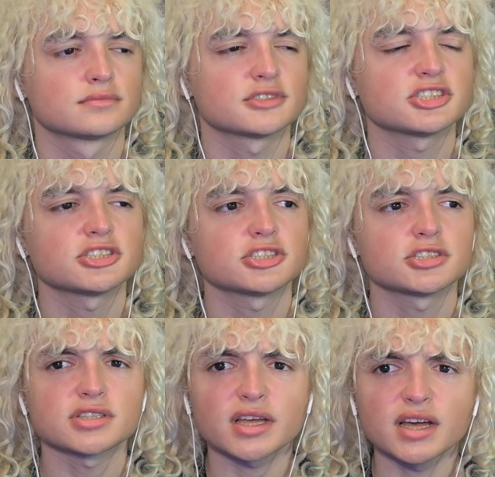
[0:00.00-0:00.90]
Does her
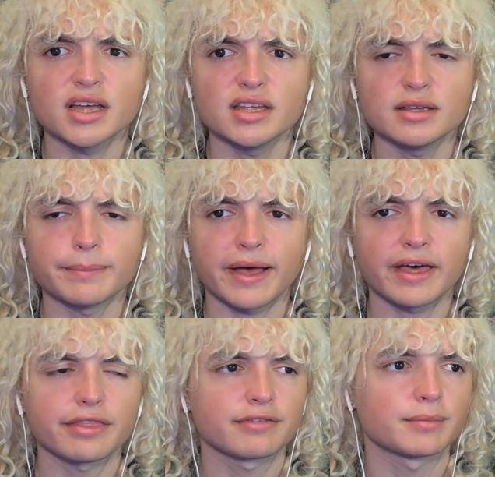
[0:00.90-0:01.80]
shirt say, eat
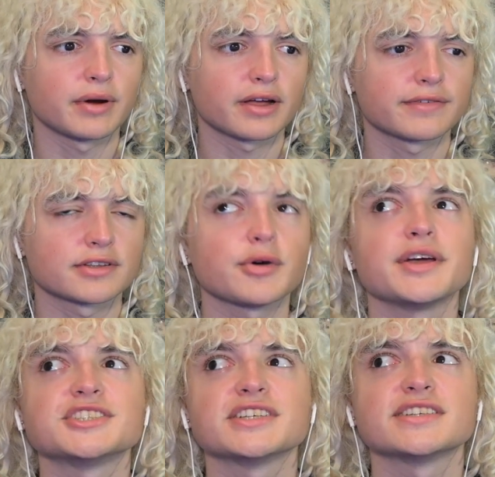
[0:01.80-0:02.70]
math for breakfast? Oh,
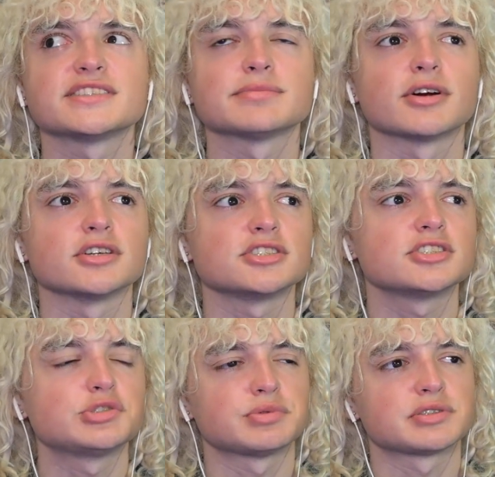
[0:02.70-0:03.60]
wait, she is smart.
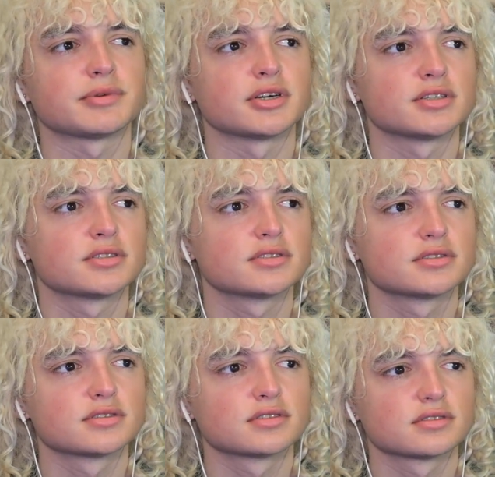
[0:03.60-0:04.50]
She's super smart.
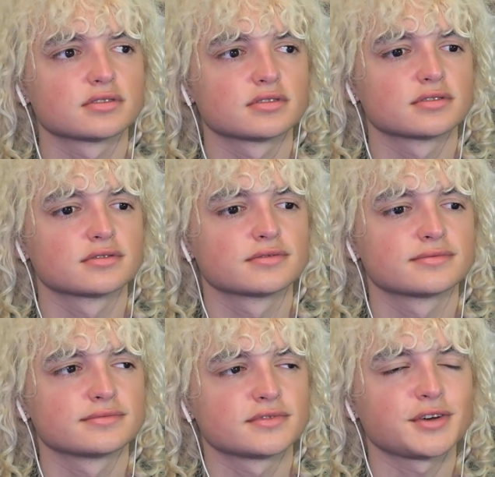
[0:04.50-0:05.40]

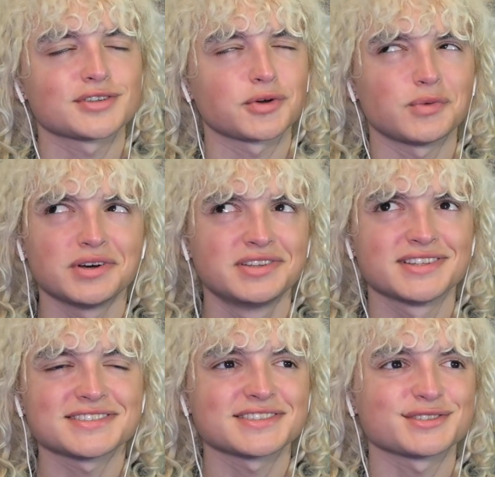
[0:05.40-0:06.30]
I was like, what? Well,
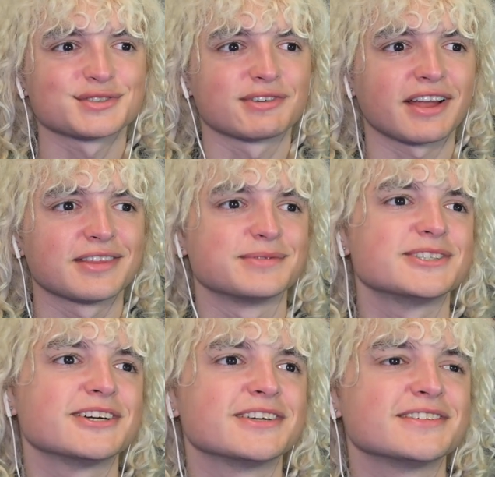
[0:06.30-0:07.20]
that's such a random
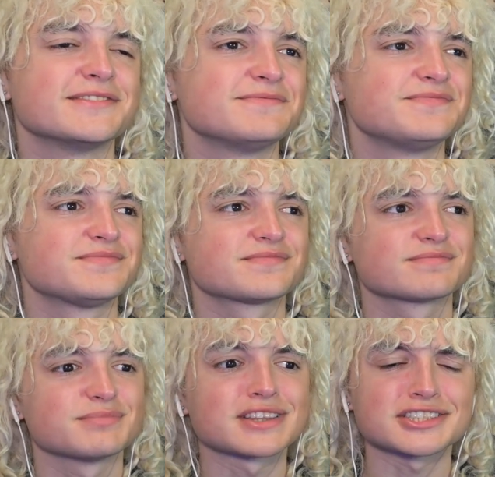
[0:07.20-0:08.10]
shirt.
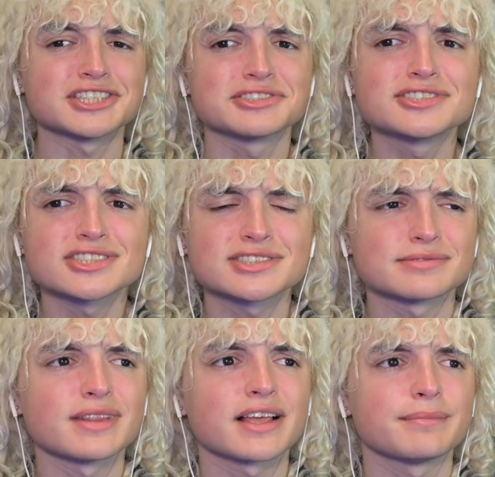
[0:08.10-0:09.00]
But she's
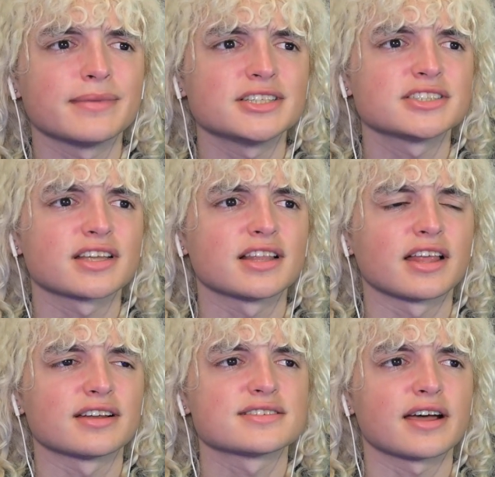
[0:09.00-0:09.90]
just, like, mentioned, like, a
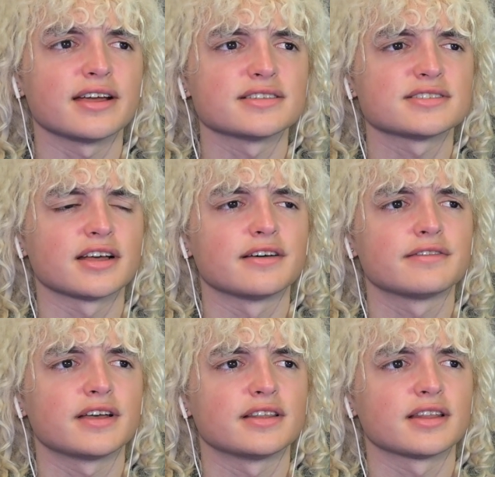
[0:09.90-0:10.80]
lot of science
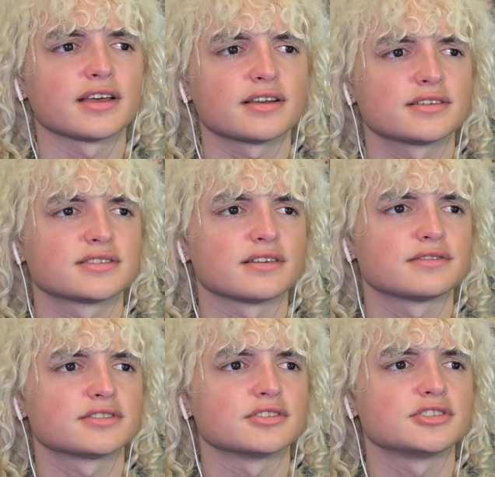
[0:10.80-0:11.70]
stuff and, like, stuff.
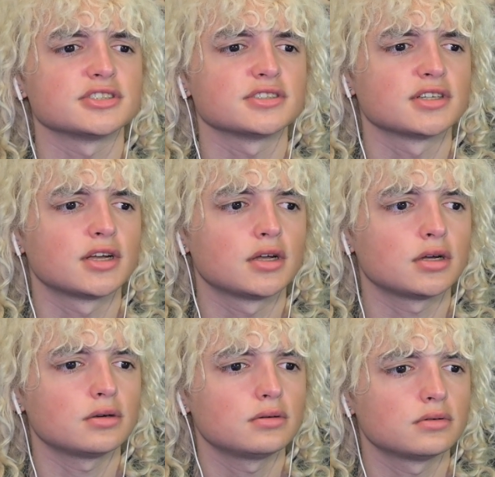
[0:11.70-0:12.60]
So she...
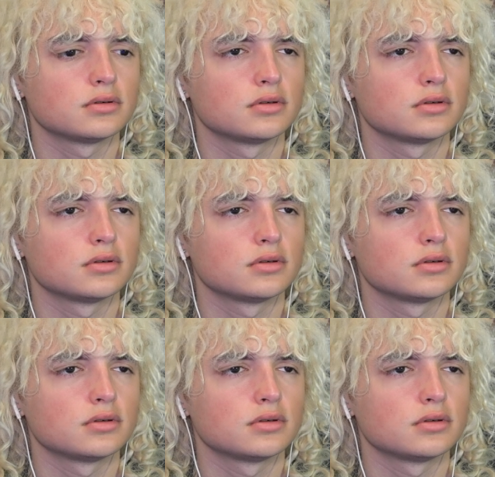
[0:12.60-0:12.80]
Oh?